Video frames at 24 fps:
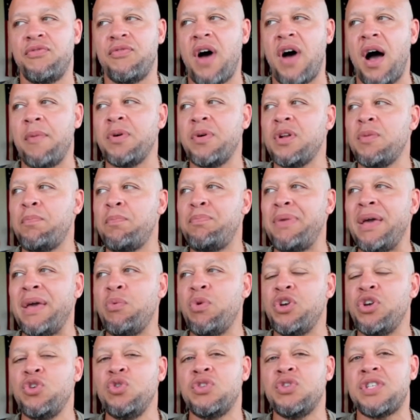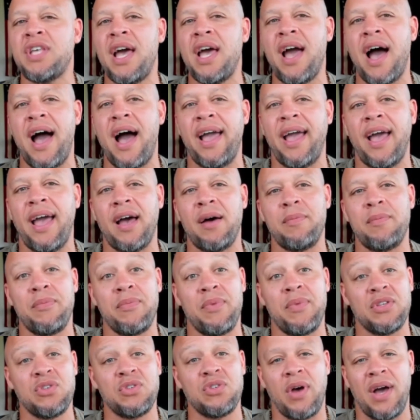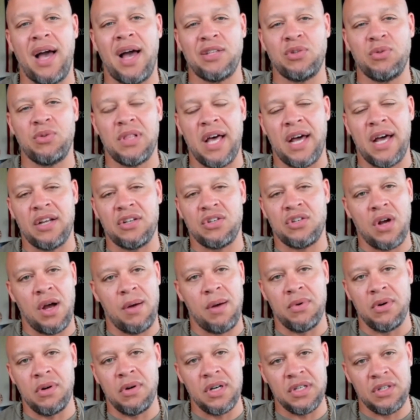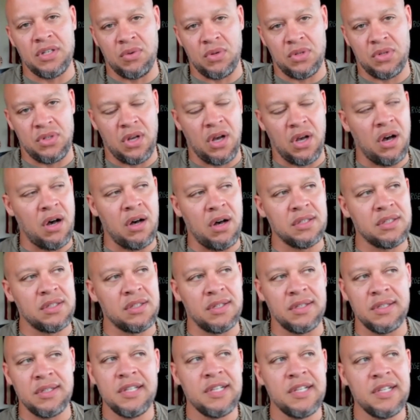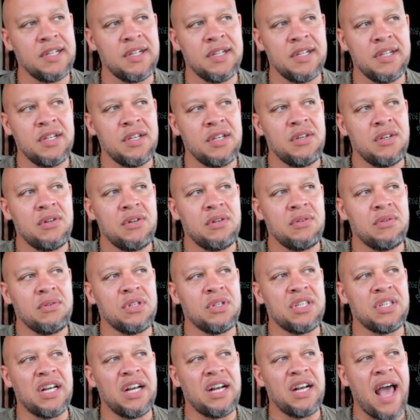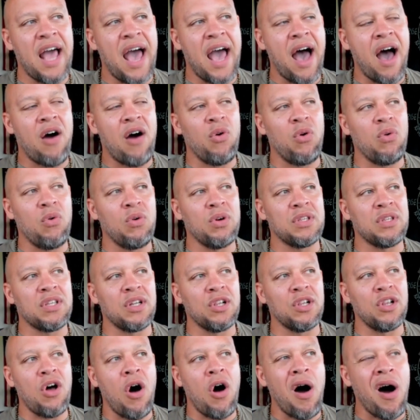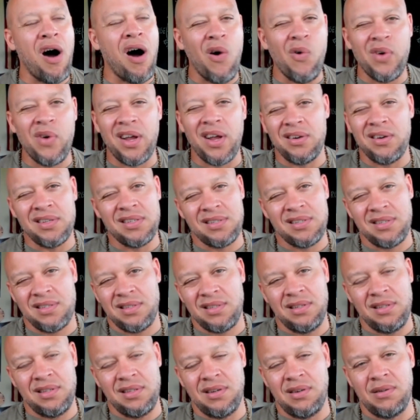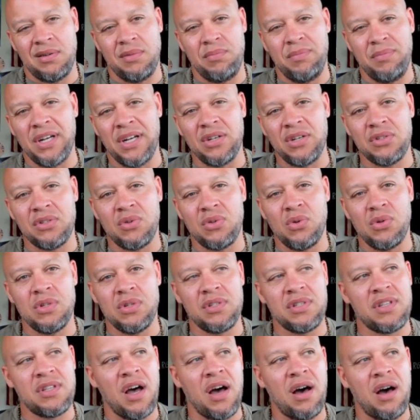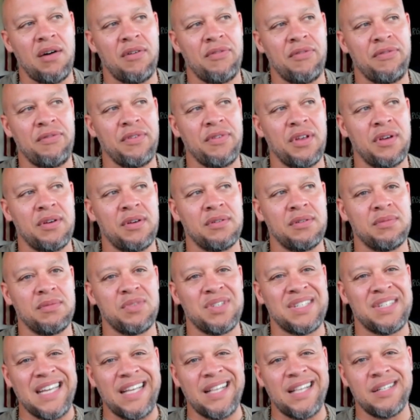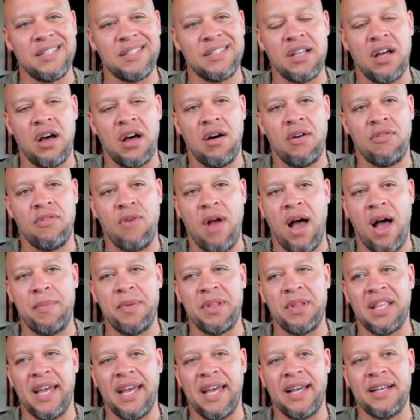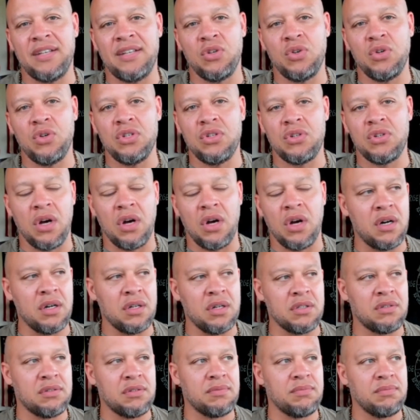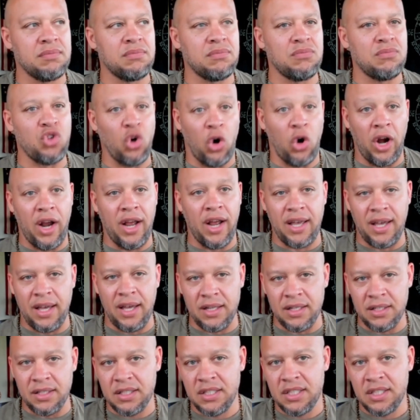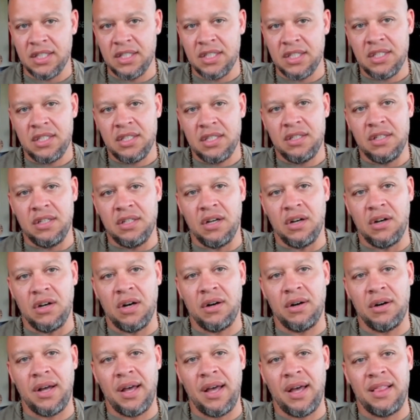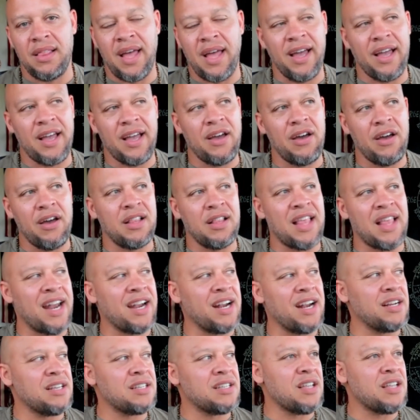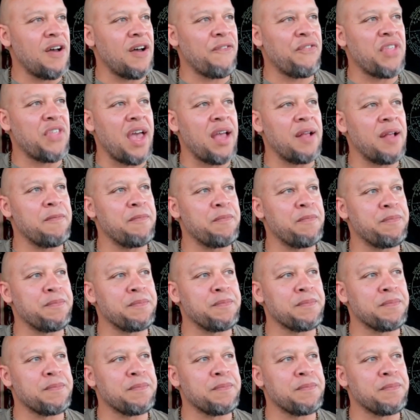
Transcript: I'm gonna be what you say I am. And so I got into a lot of trouble as a result, and was in and out with the law when I was, you know, in middle school and stuff, you know, stealing stuff, robbing things, doing drugs, drinking, you know, uh, like a lot of the stuff that